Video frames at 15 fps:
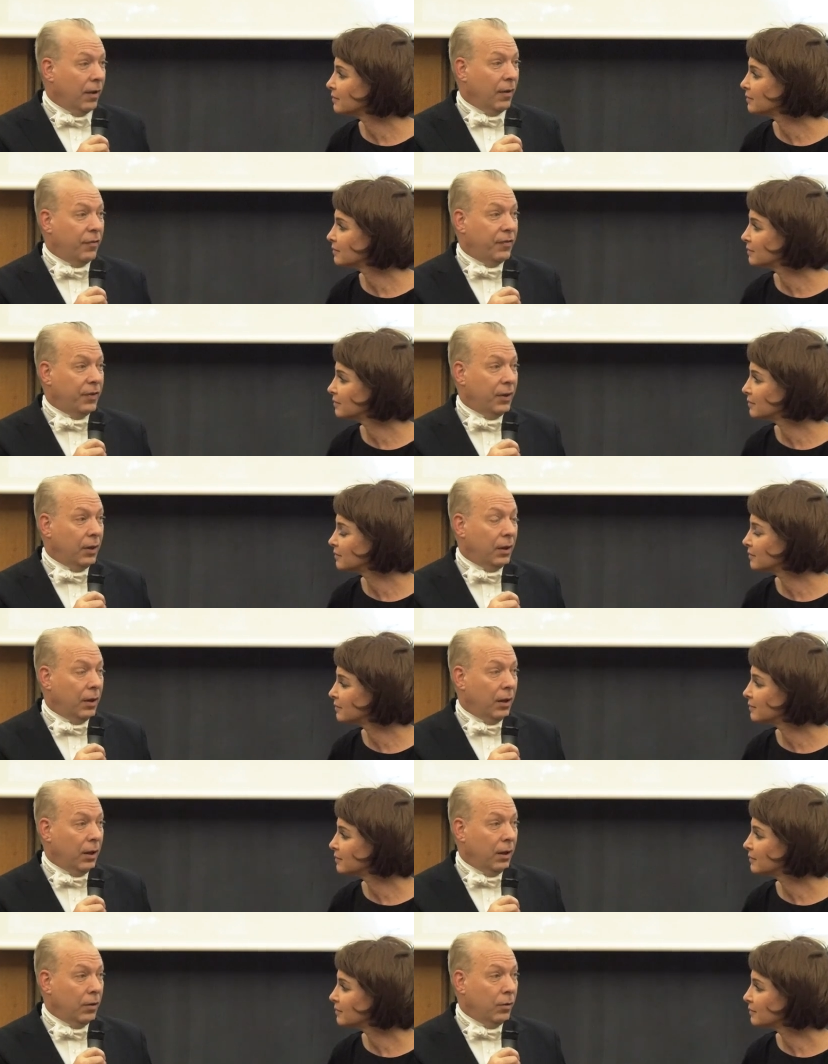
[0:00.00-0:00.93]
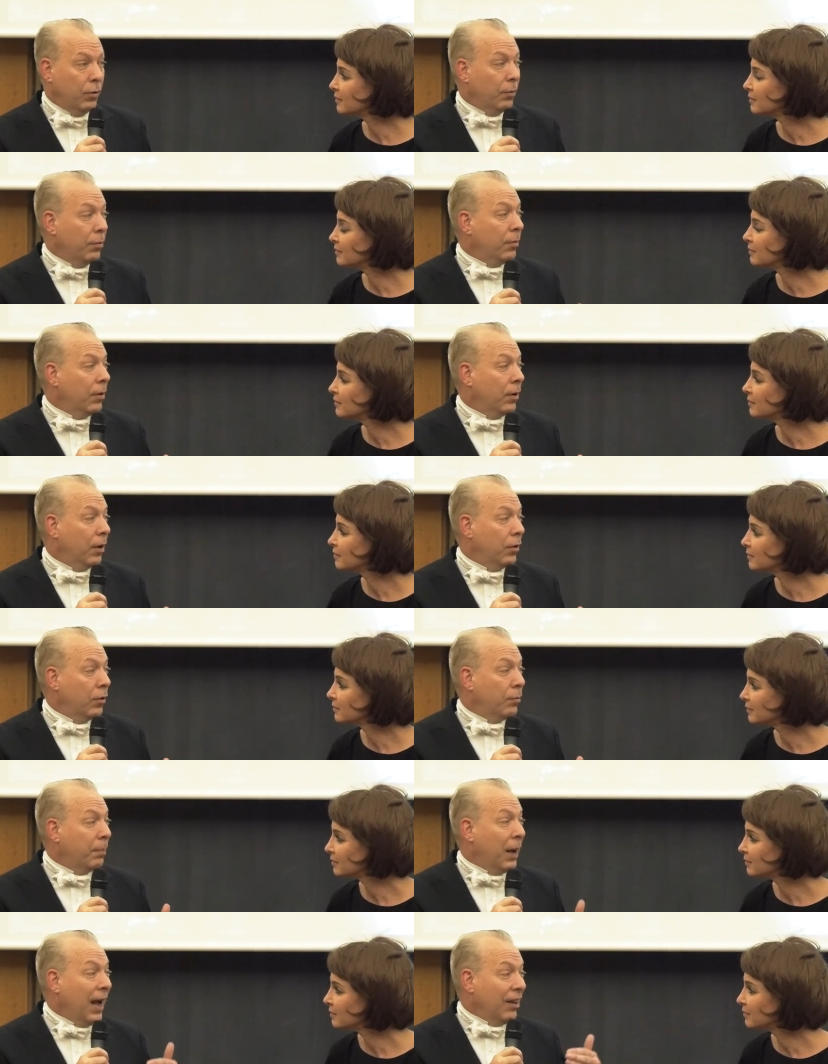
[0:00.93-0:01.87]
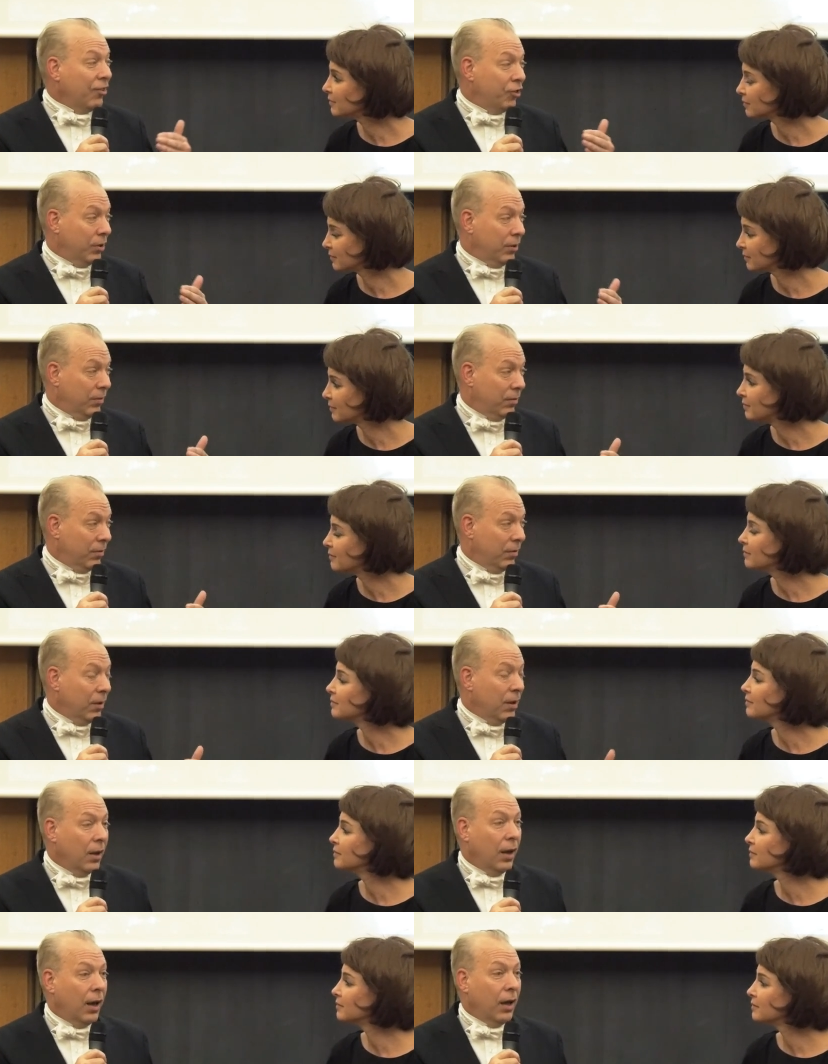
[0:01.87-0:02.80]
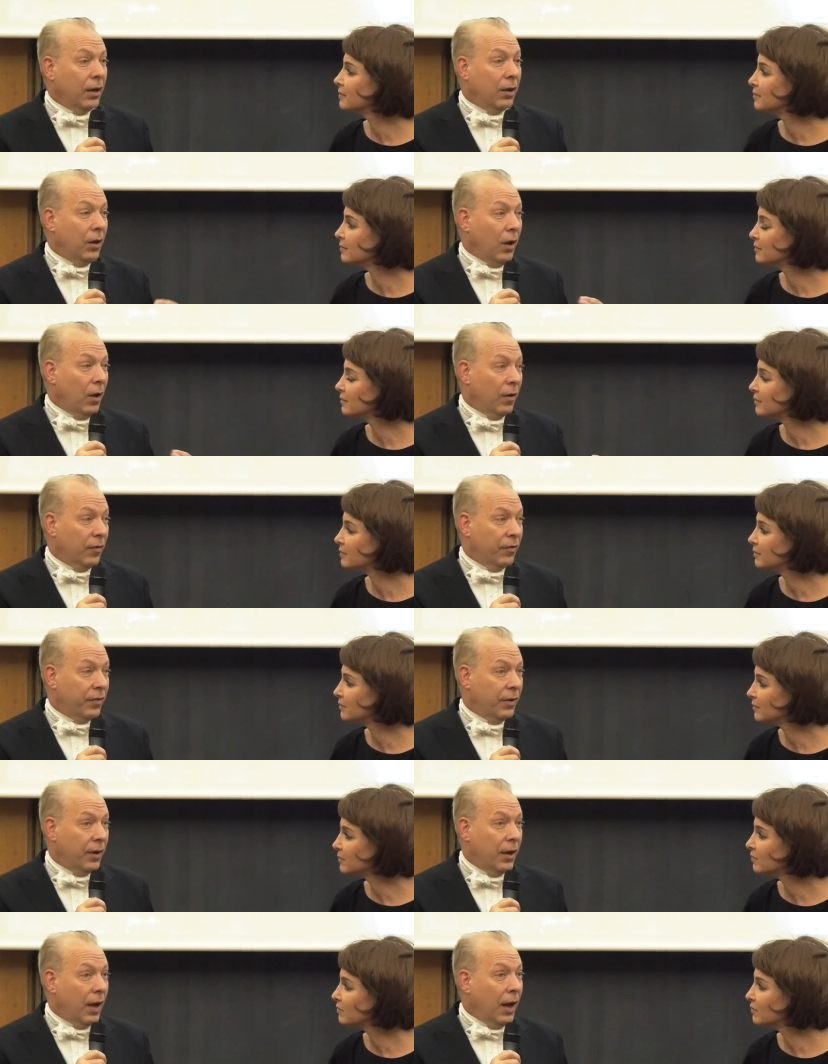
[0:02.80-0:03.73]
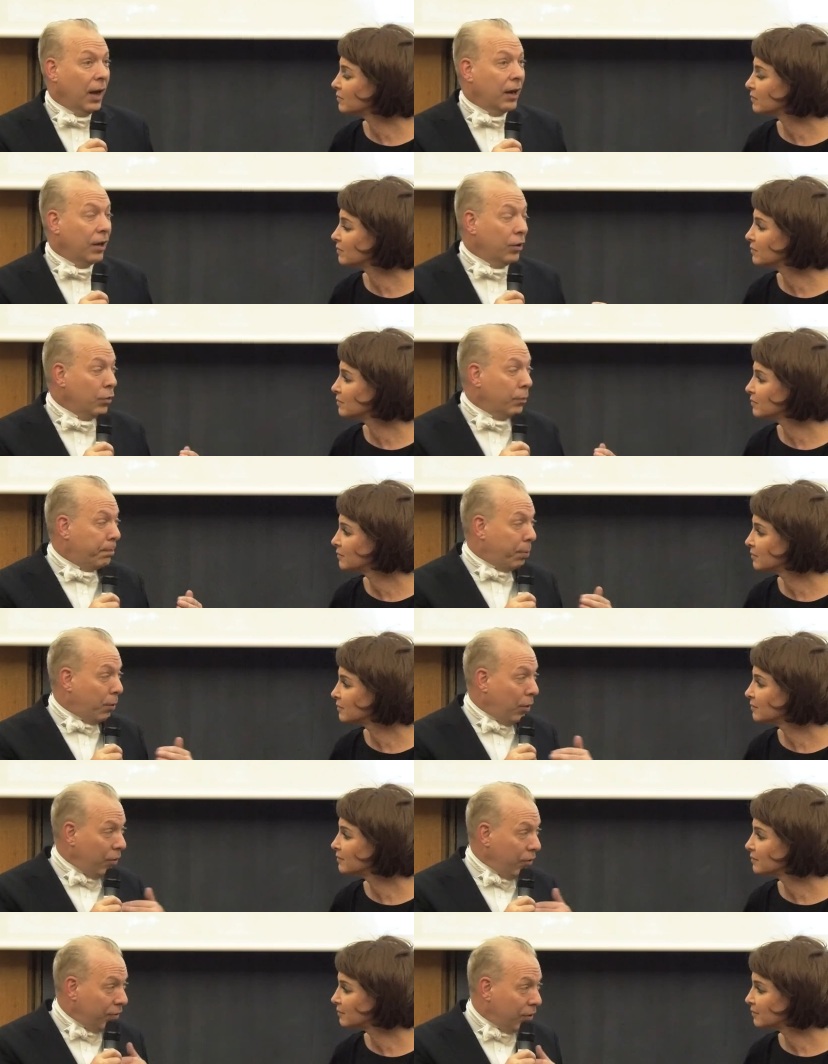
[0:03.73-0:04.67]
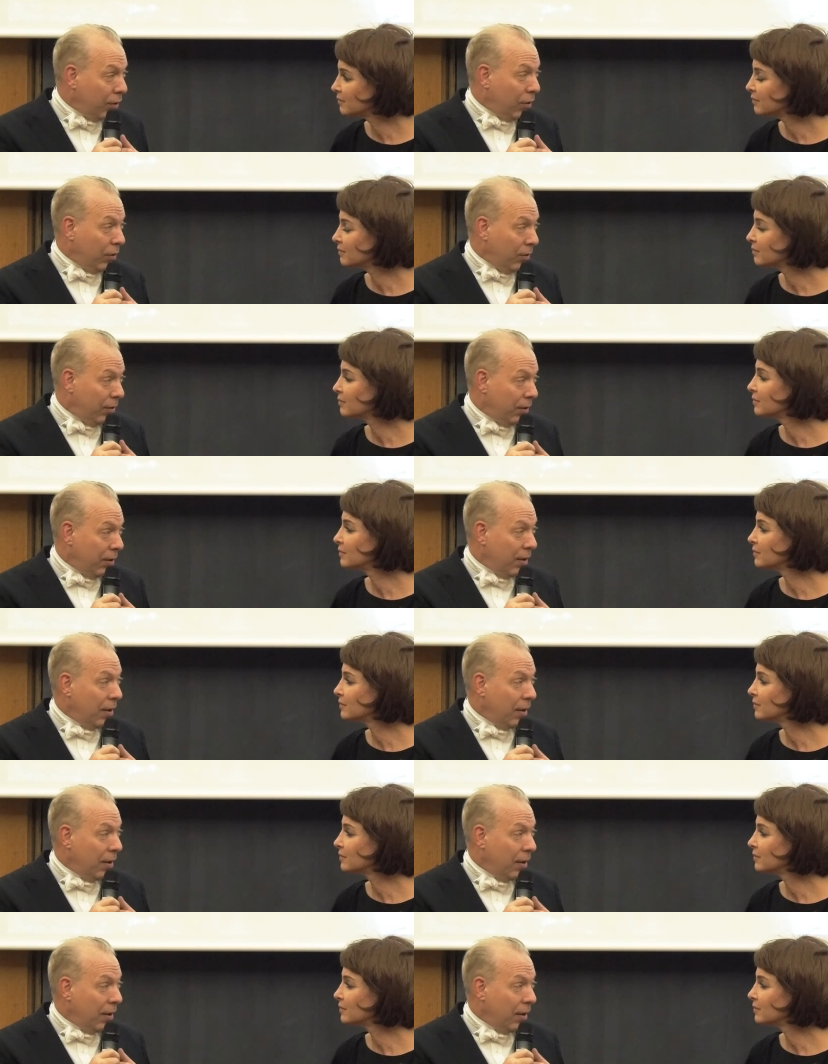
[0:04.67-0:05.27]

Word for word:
Speaker 1: feel a new, a new passion and love and a new personal